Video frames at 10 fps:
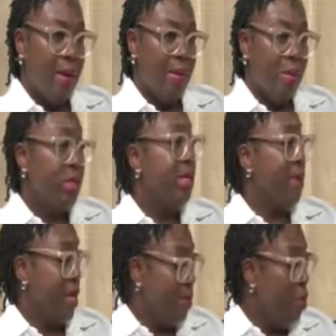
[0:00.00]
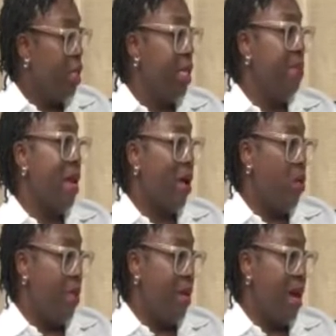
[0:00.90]
mostly black
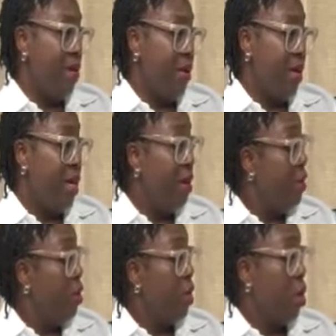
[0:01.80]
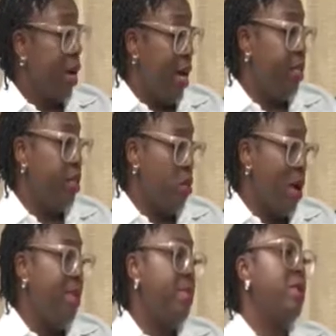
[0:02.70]
women have it. Even though the Caucasians, the
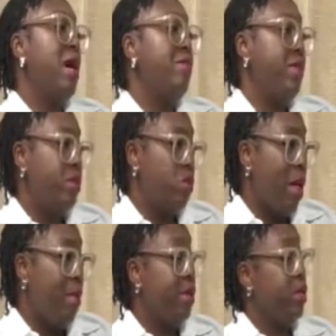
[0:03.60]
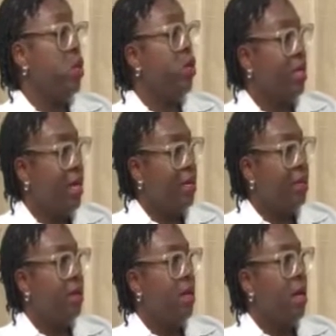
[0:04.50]
white people have it as well, but it's not
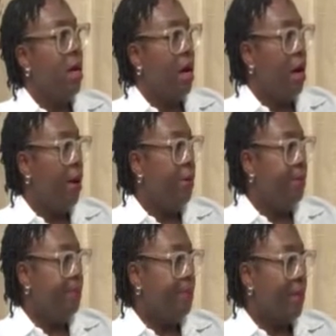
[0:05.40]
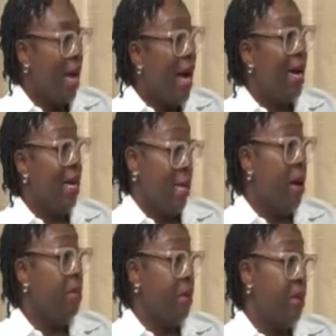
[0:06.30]
as high a
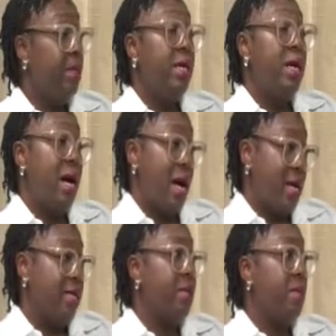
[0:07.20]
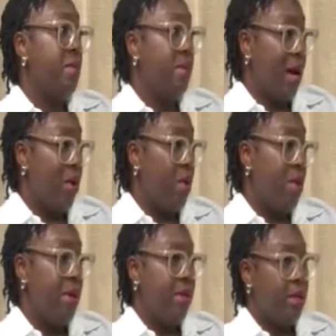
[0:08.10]
number as the black
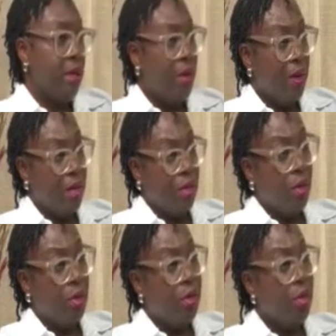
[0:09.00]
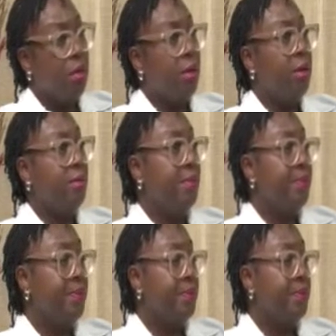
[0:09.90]
women. So there's also